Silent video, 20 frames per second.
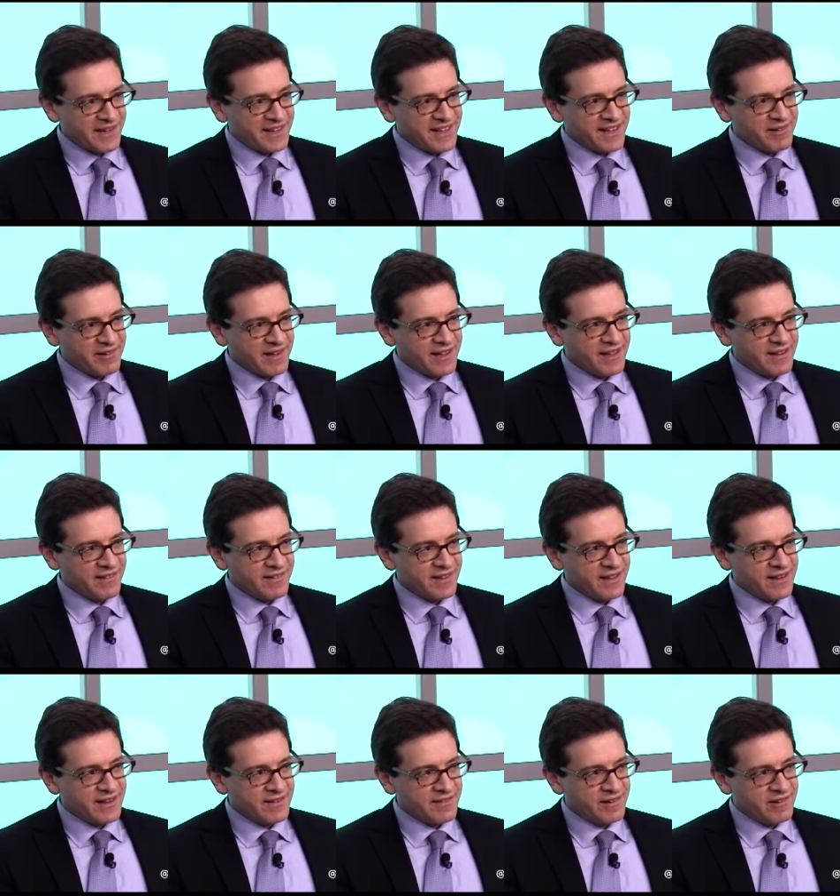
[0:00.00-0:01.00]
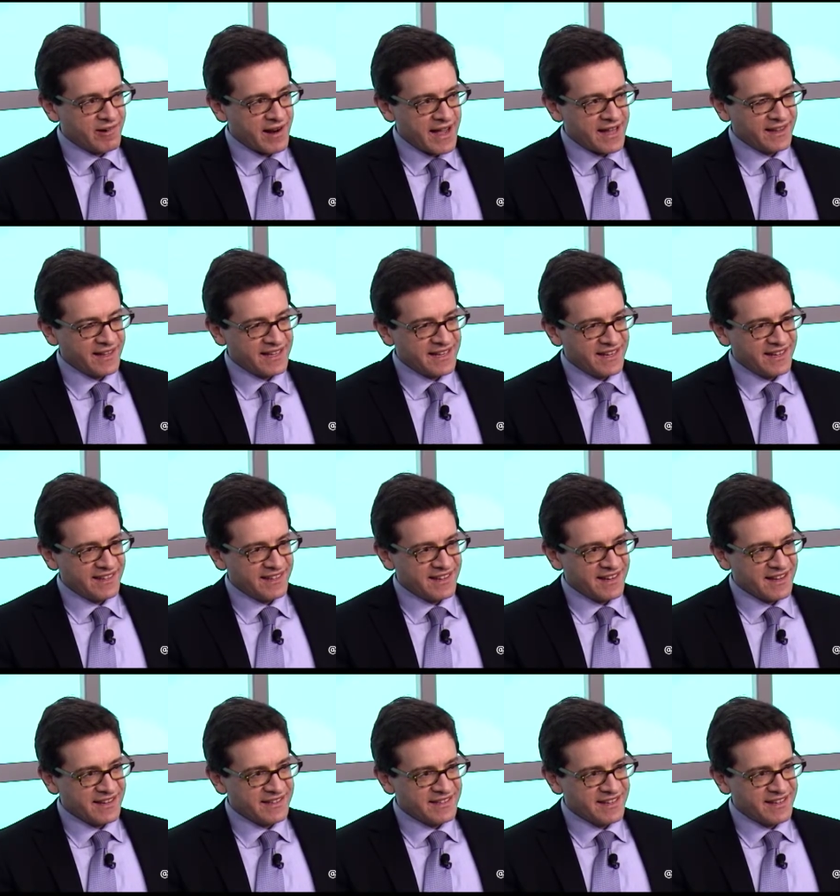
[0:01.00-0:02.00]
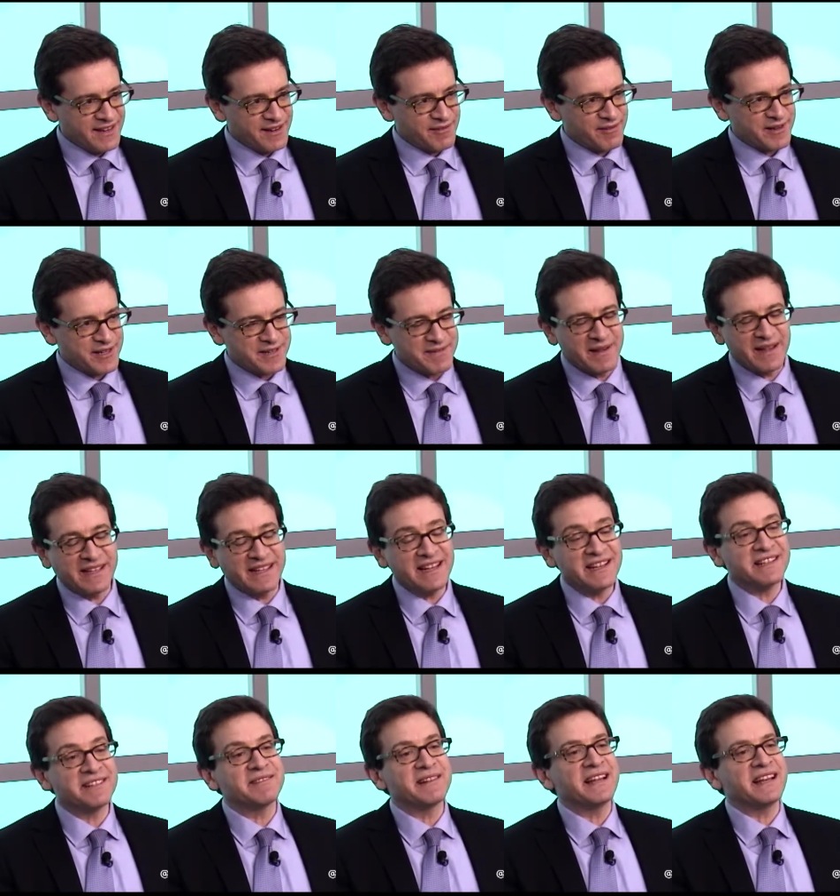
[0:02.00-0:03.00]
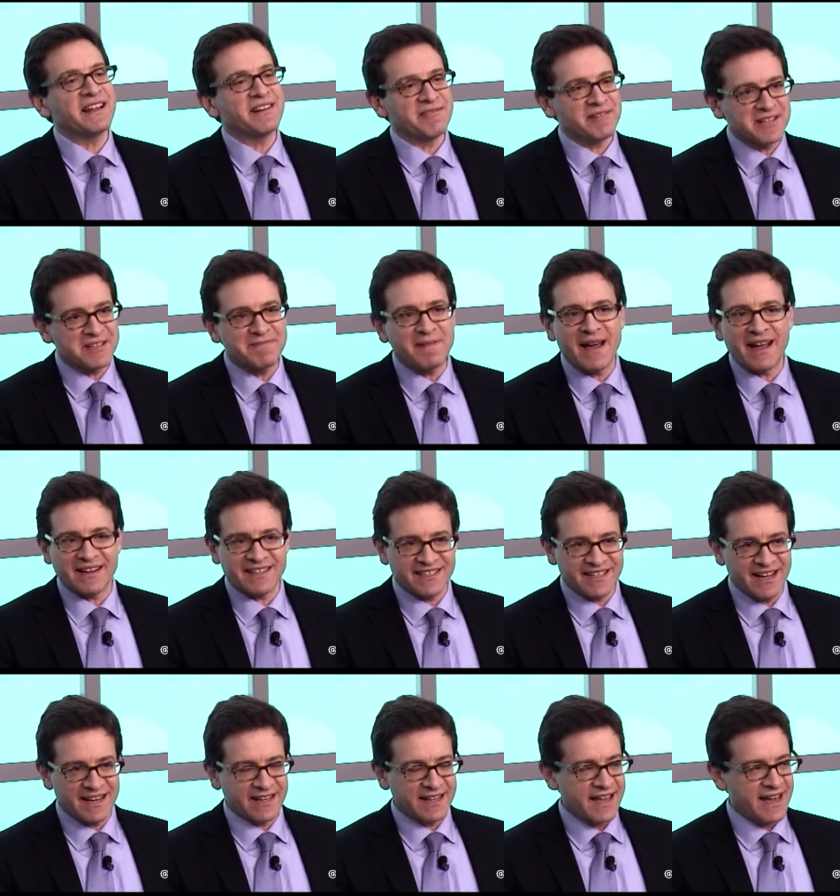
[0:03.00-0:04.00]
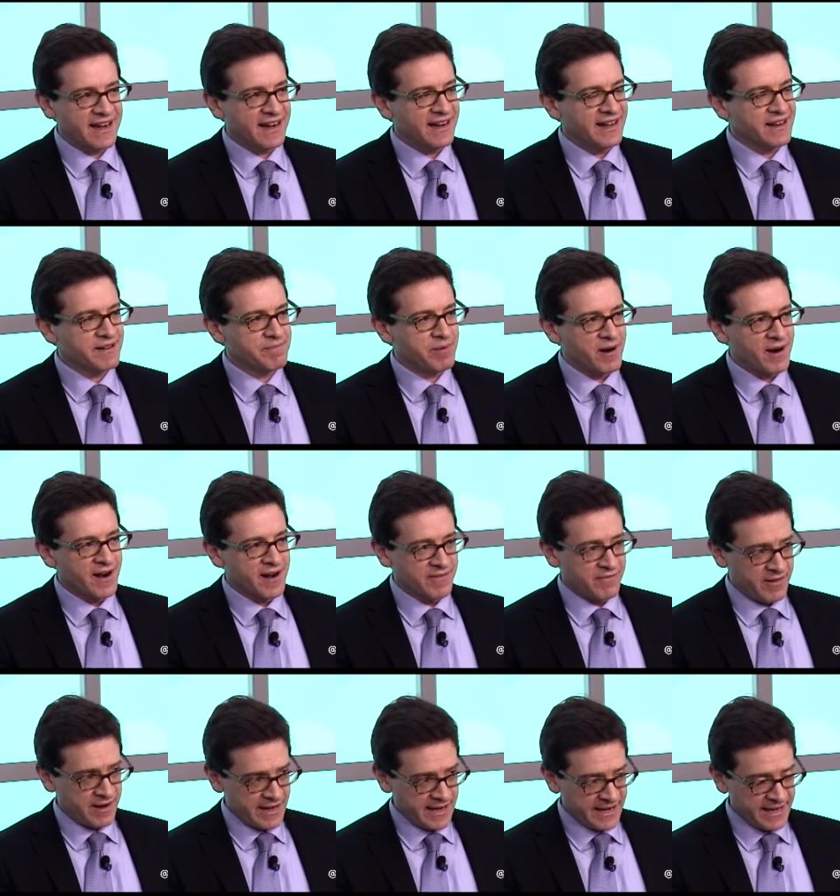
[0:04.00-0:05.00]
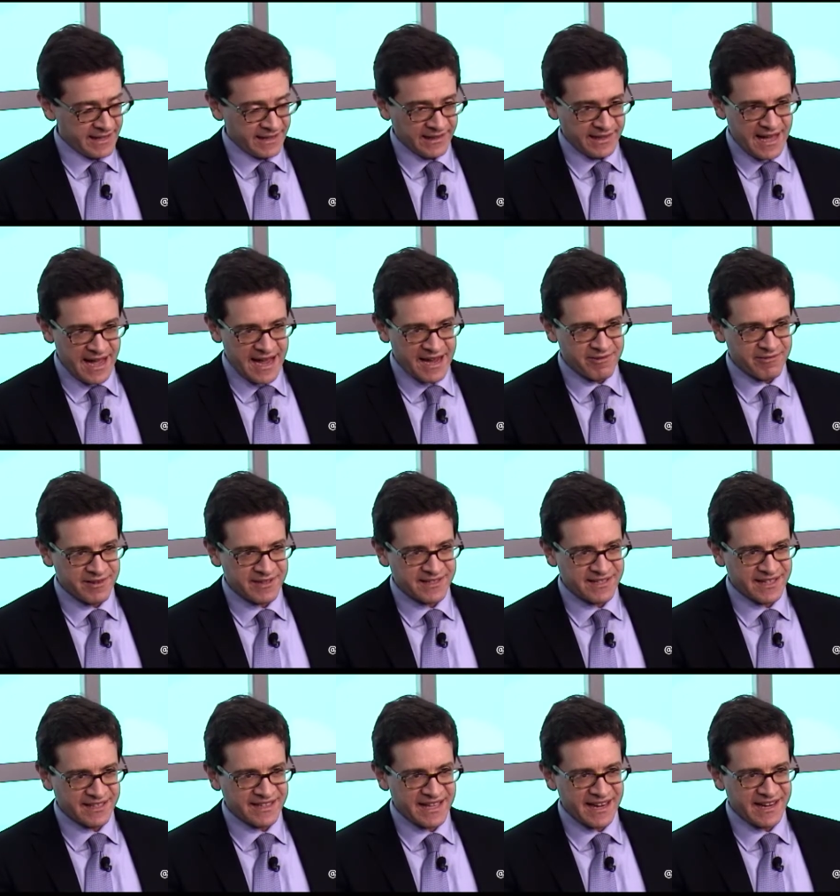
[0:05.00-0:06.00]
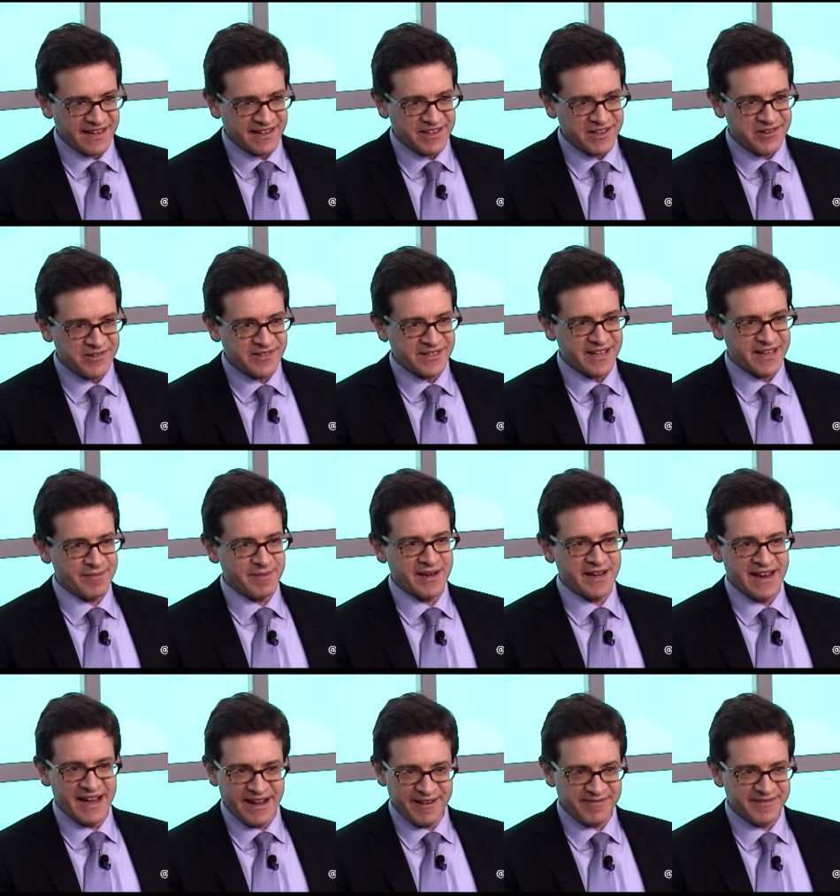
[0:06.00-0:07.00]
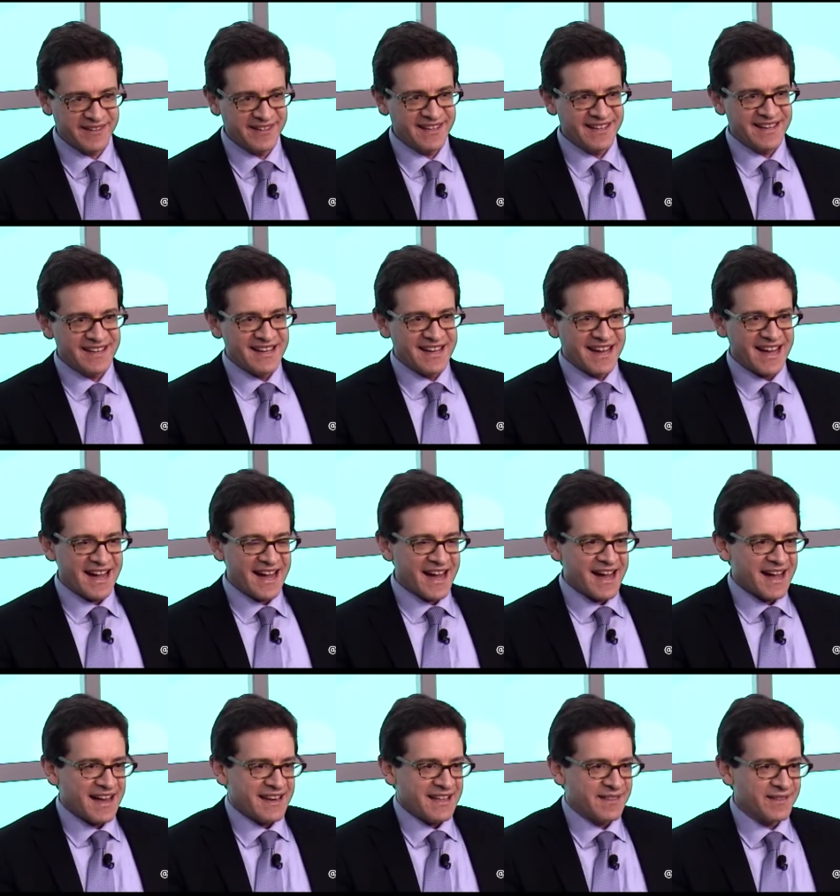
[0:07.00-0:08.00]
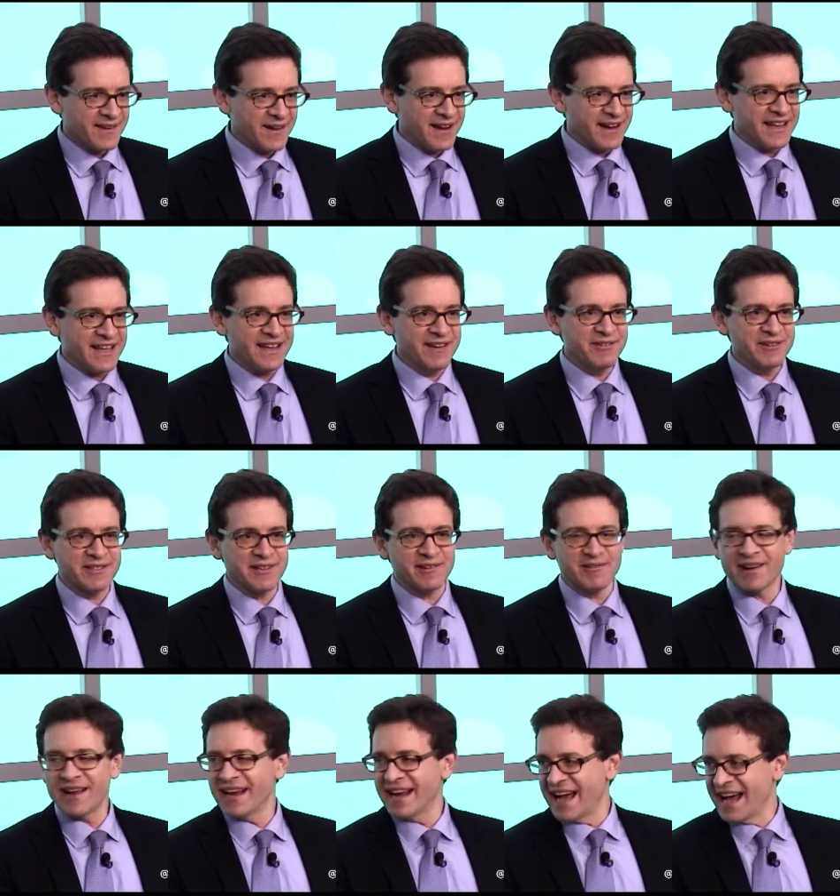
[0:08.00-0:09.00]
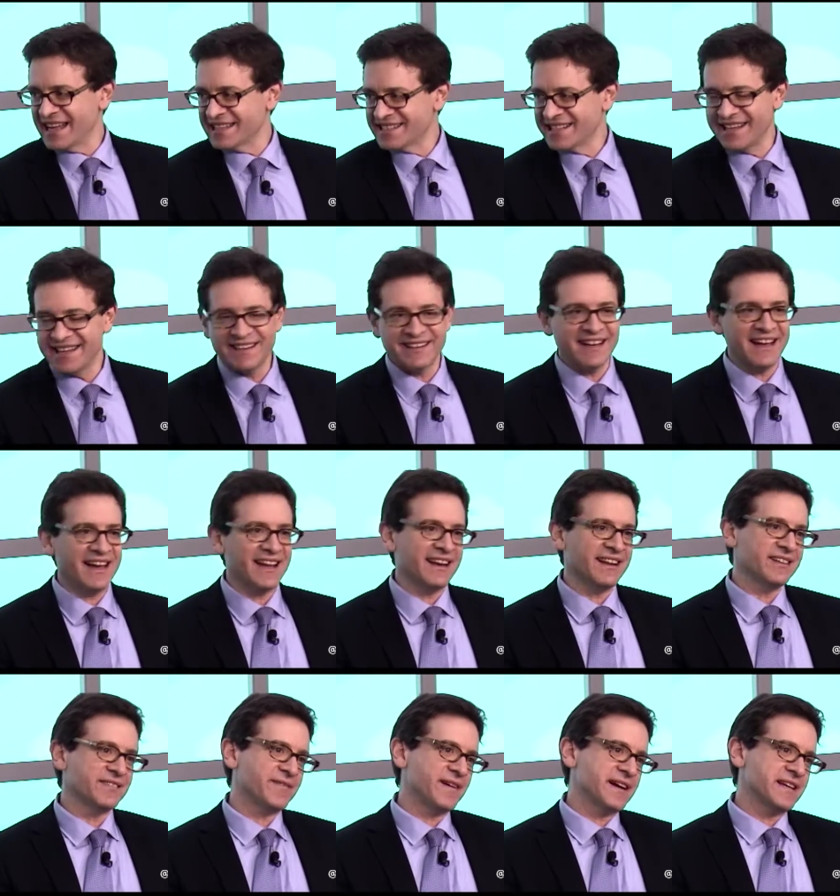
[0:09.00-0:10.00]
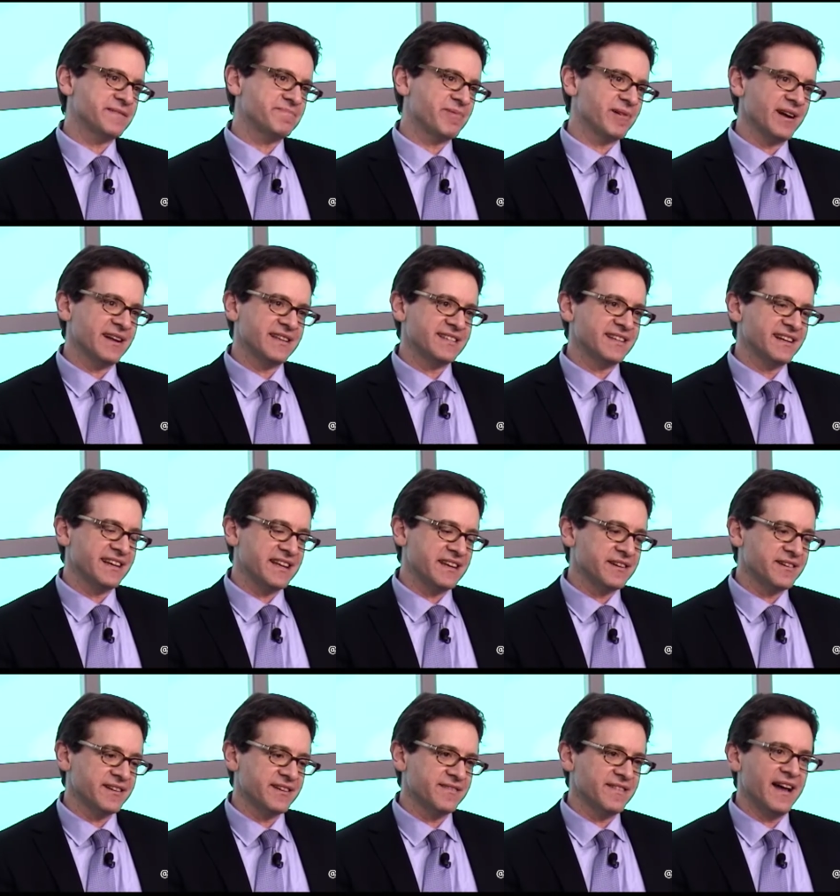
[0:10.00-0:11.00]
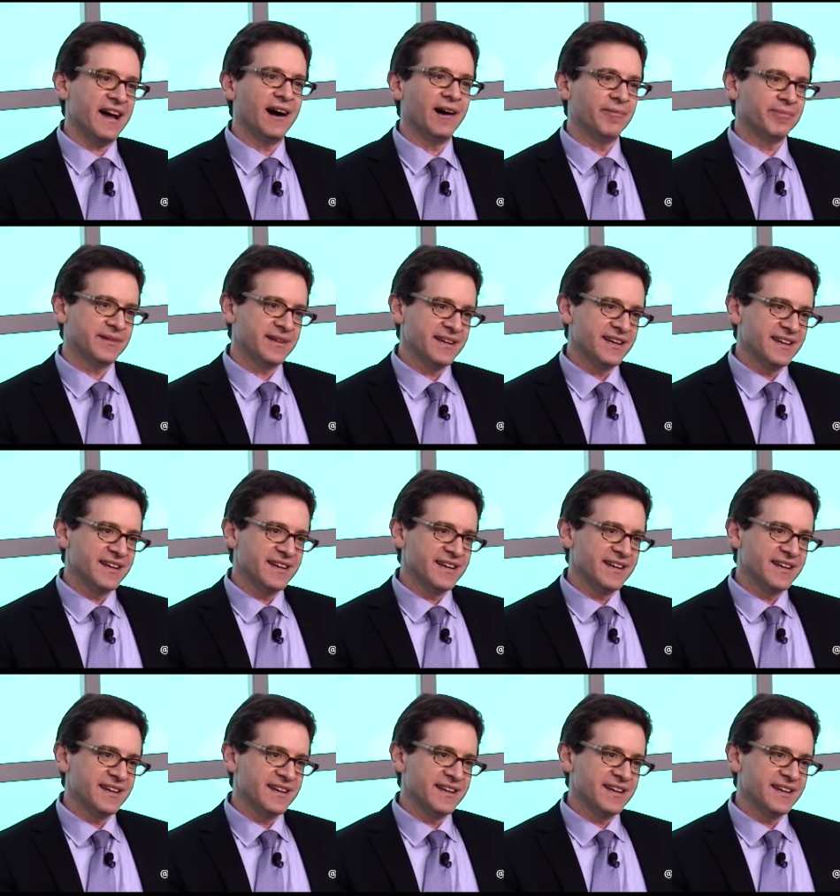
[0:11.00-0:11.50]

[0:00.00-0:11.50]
he greatly didn't, he didn't respect John Kennedy. And part of what he didn't like was that they didn't use him enough. And he thought he was a great asset, and as vice president he could have helped